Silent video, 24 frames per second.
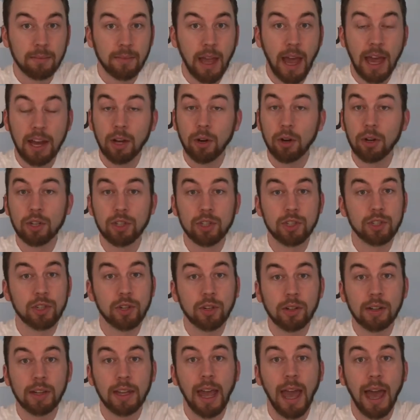I know it
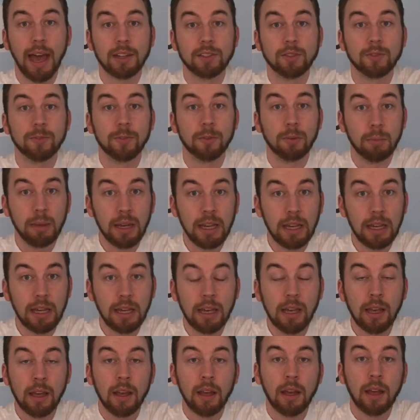certainly has for
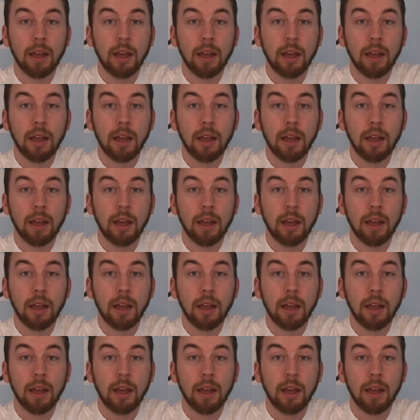me,